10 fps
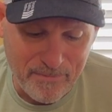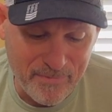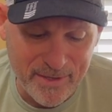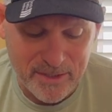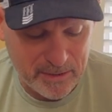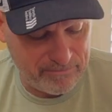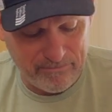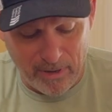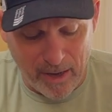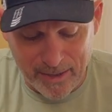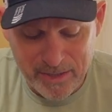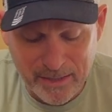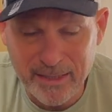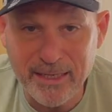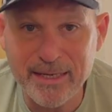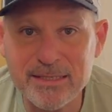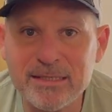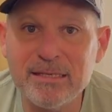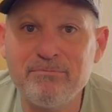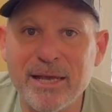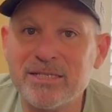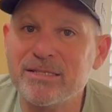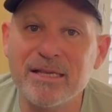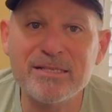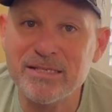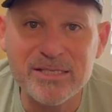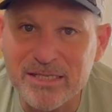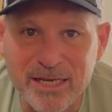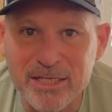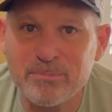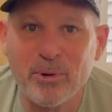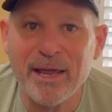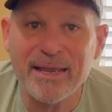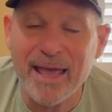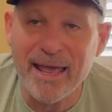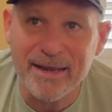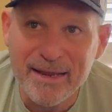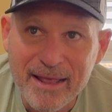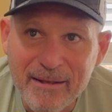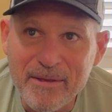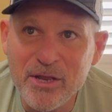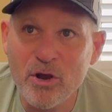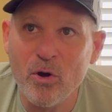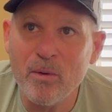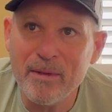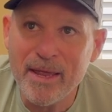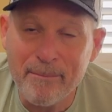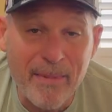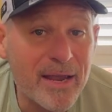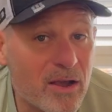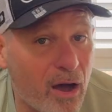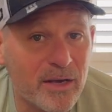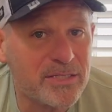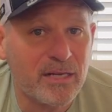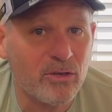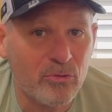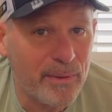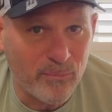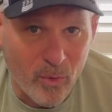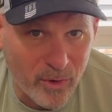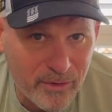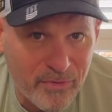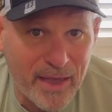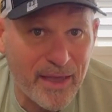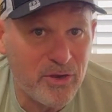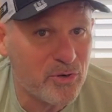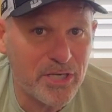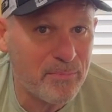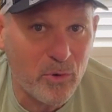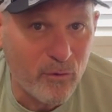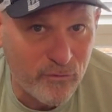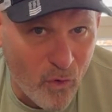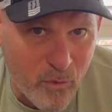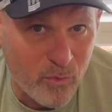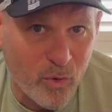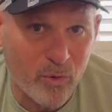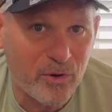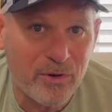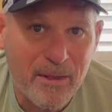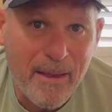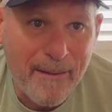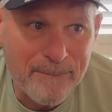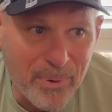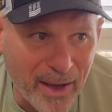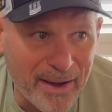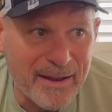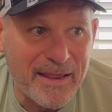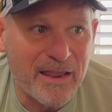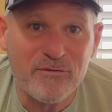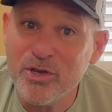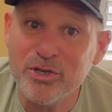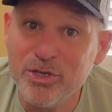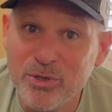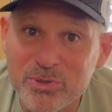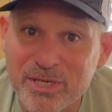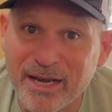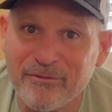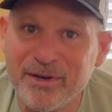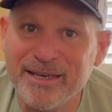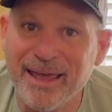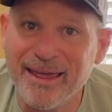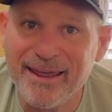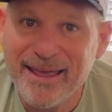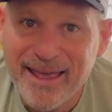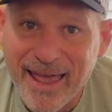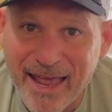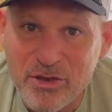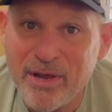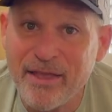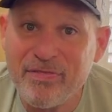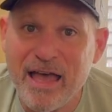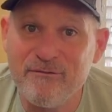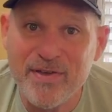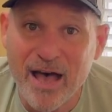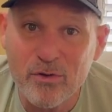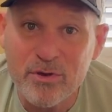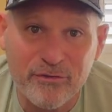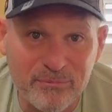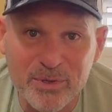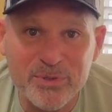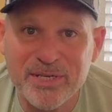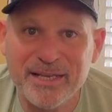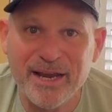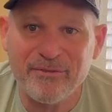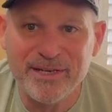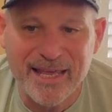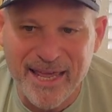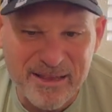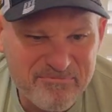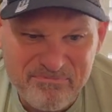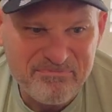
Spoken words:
This honestly is the best thing since sliced bread. And you know, it might cost a little bit more than your typical foam roller, but if you use it every day and you get that value from using it every day,